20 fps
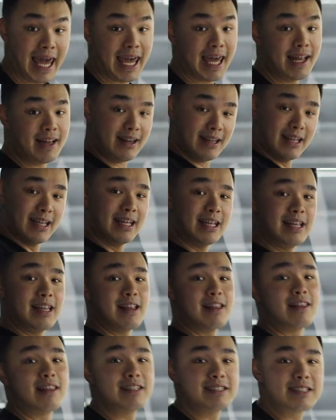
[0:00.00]
And
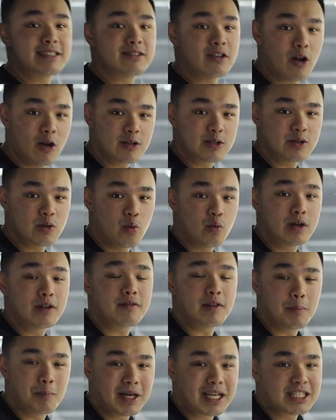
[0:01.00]
this is also one
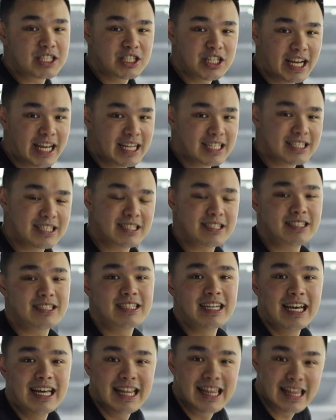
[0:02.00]
of the biggest changes.
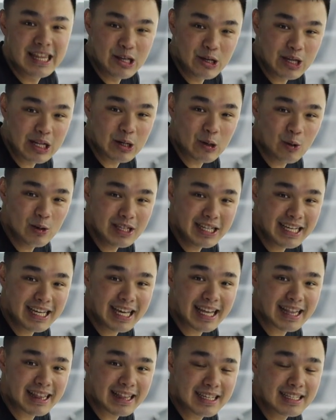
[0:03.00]
You can only
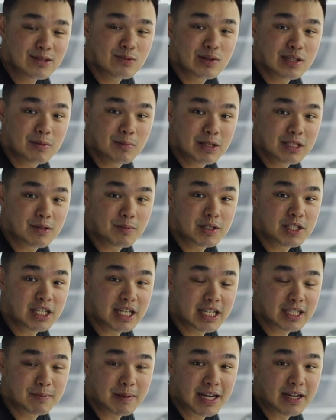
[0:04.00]
get this with the Mitsubishi
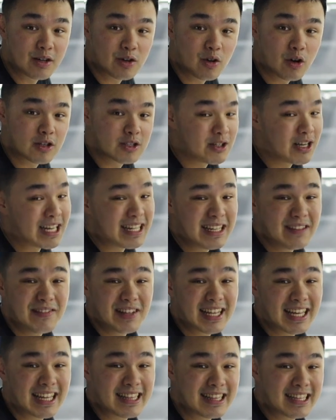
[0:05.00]
Xpander Cross. You can't
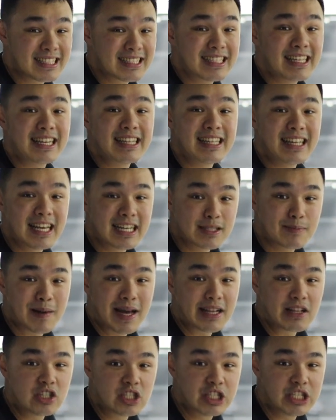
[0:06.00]
even get this in the
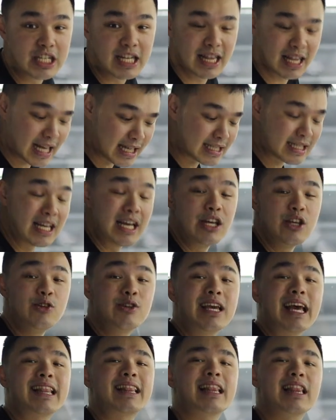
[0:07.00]
Xpander GLS.
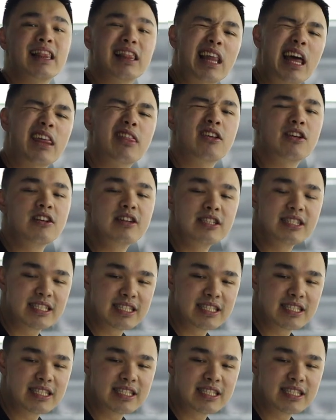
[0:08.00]
You get leather